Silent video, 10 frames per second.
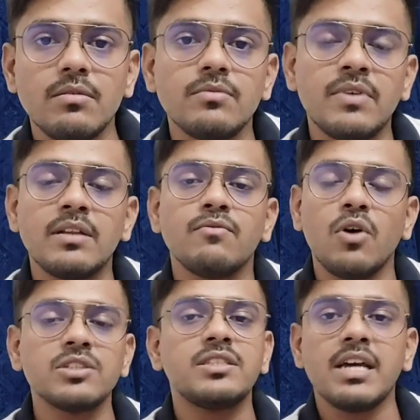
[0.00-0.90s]
when
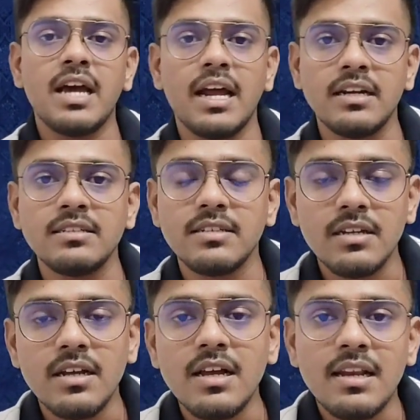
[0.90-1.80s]
wash their hands,
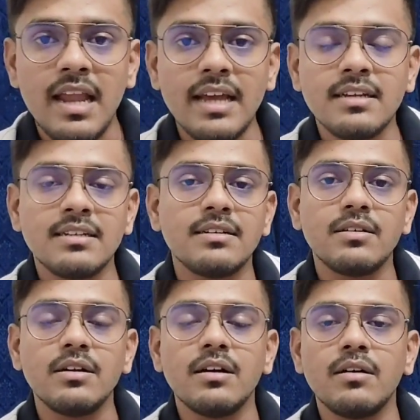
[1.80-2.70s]
like
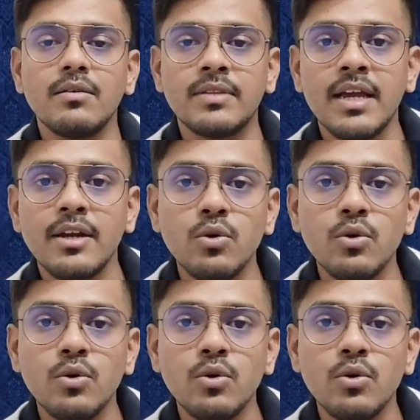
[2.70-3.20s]
they